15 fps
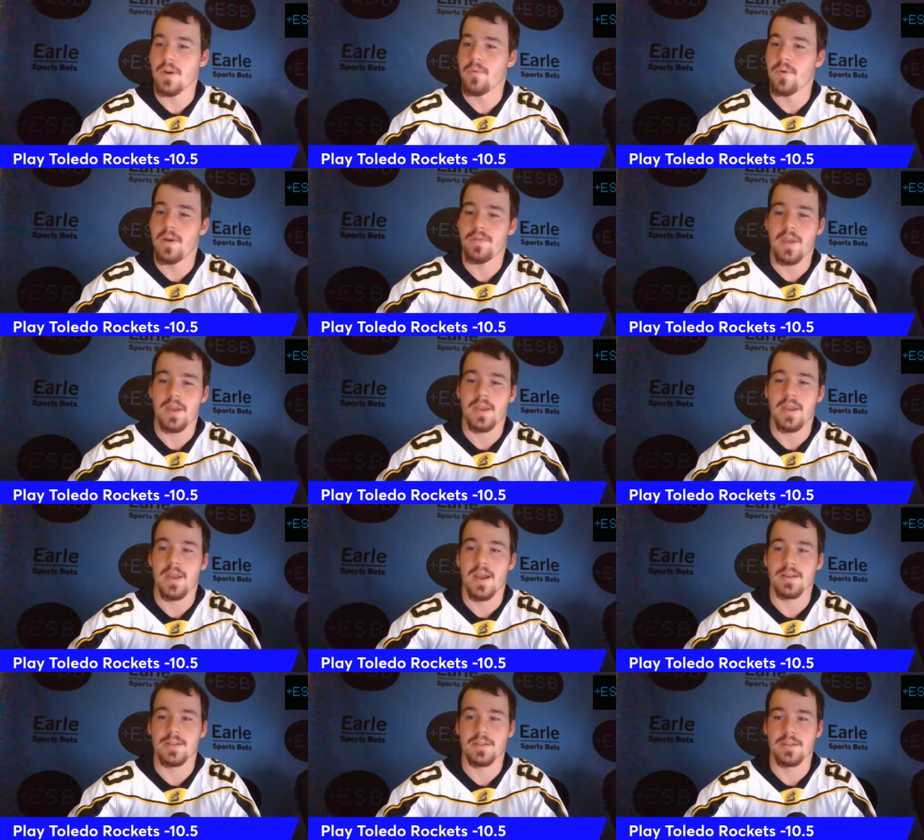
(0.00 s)
I want to thank you
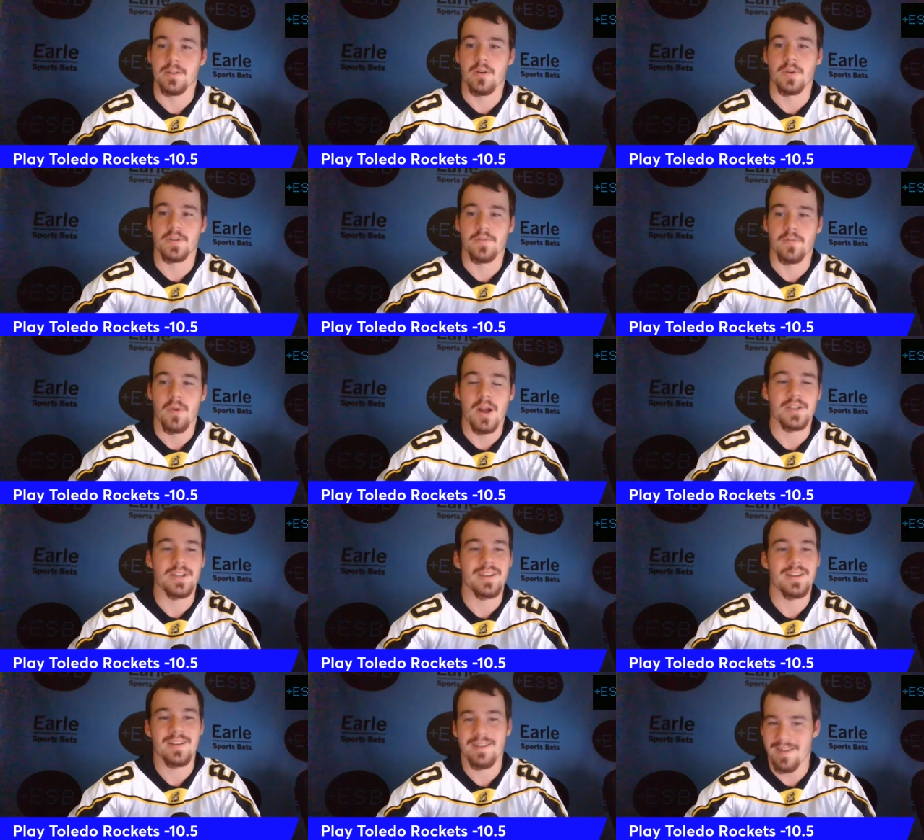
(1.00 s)
guys, as always, for
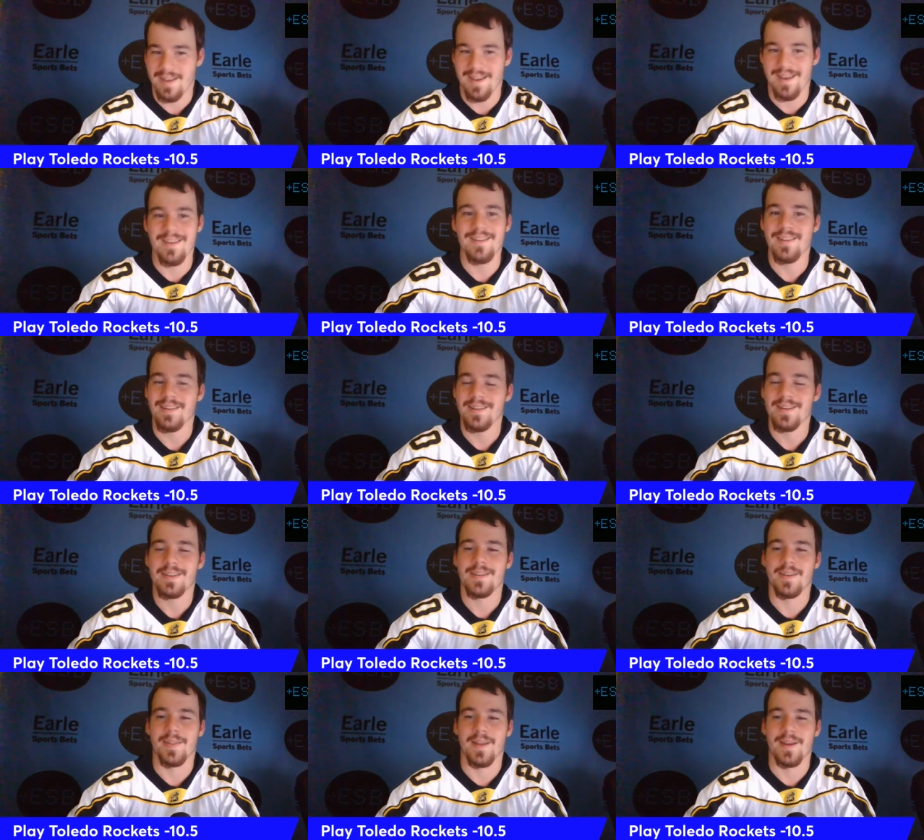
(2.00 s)
watching, and
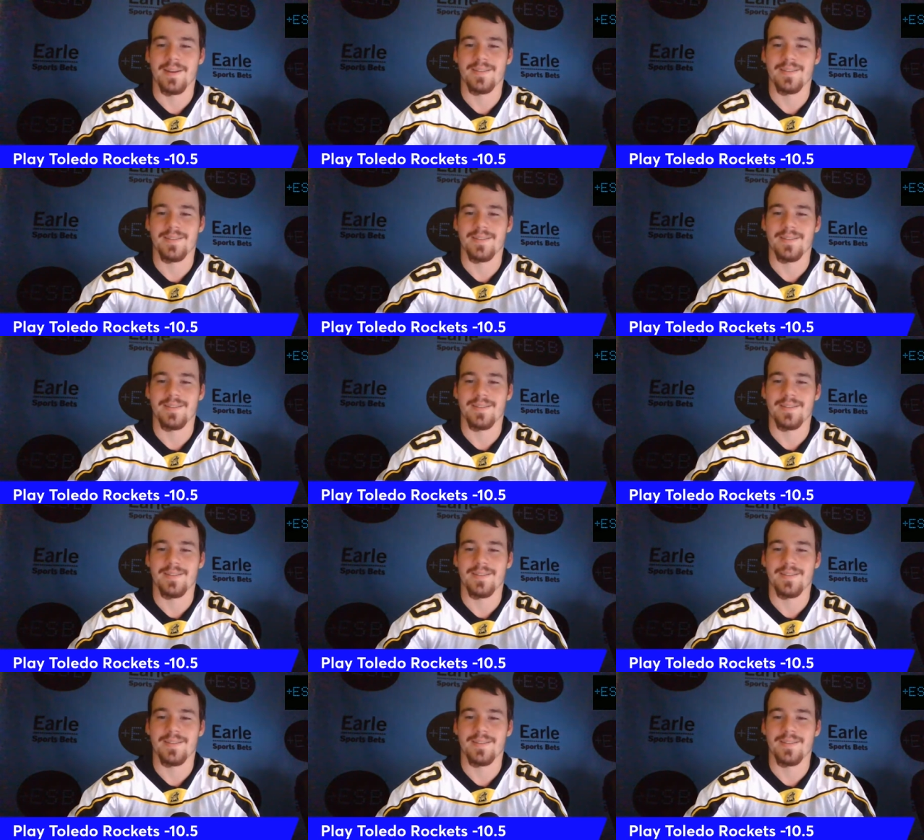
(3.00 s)
good luck.